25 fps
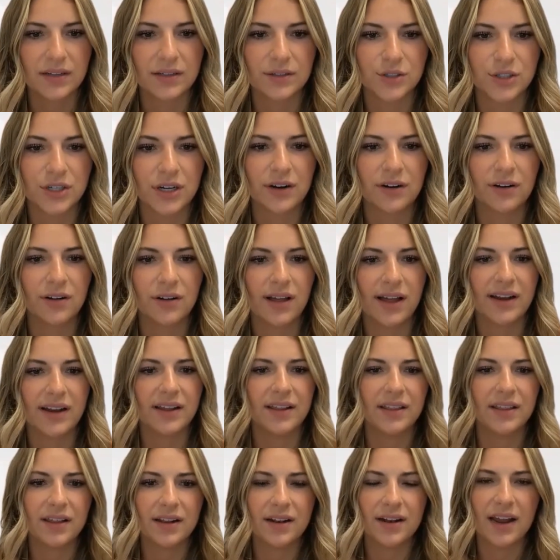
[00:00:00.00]
Cheryl,
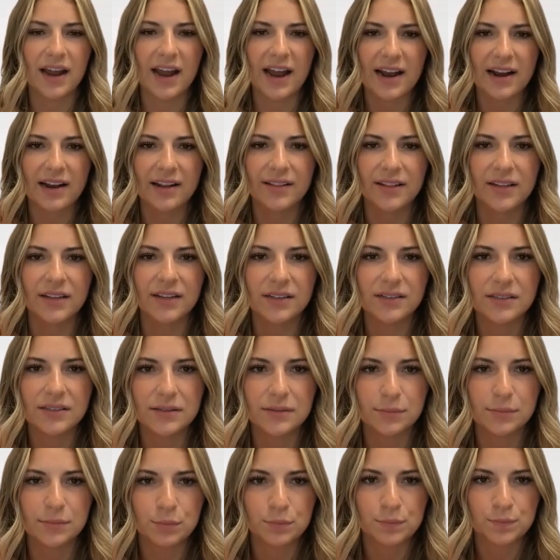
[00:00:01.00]
anything to add on this?